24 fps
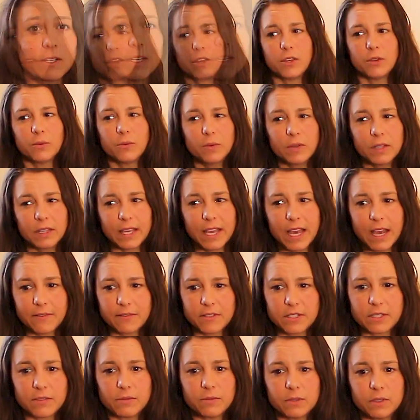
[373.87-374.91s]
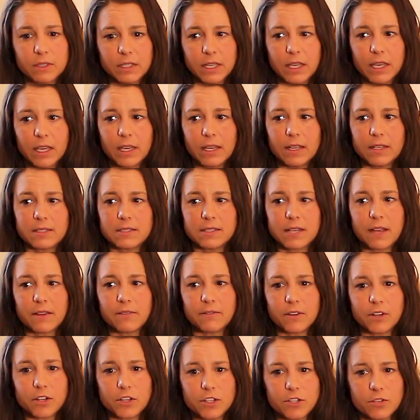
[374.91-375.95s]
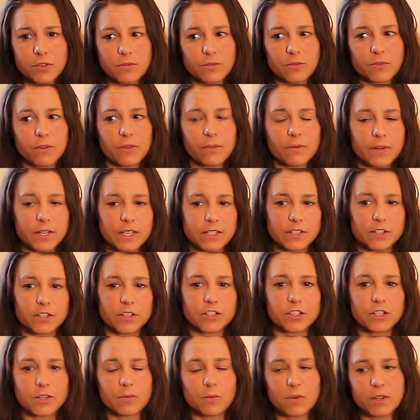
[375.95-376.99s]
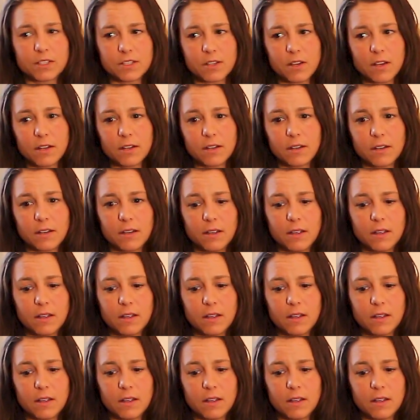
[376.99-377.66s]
You really have to really diverge through the research and what's on